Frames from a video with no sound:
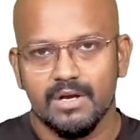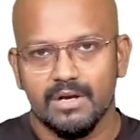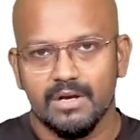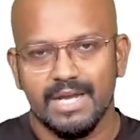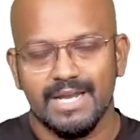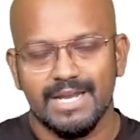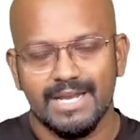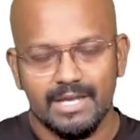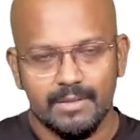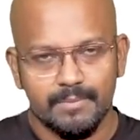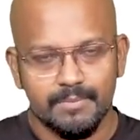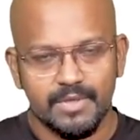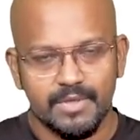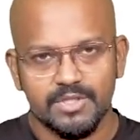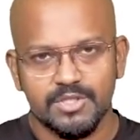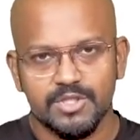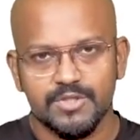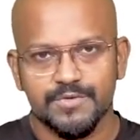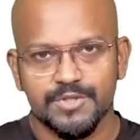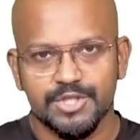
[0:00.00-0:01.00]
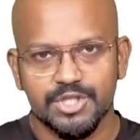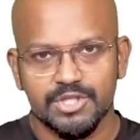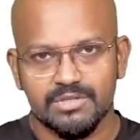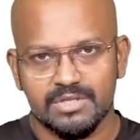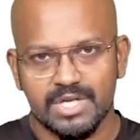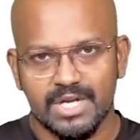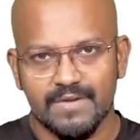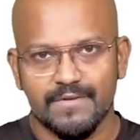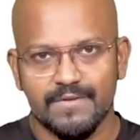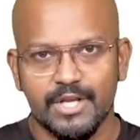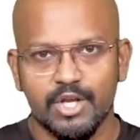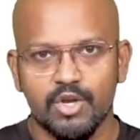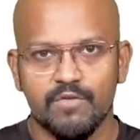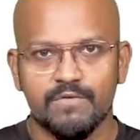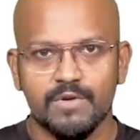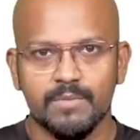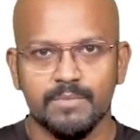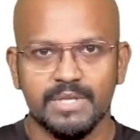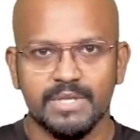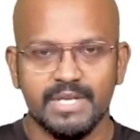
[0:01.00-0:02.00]
any impulses which is traveling out
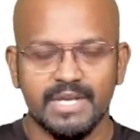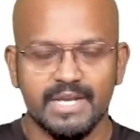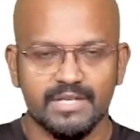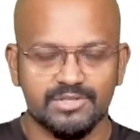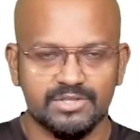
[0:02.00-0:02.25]
from the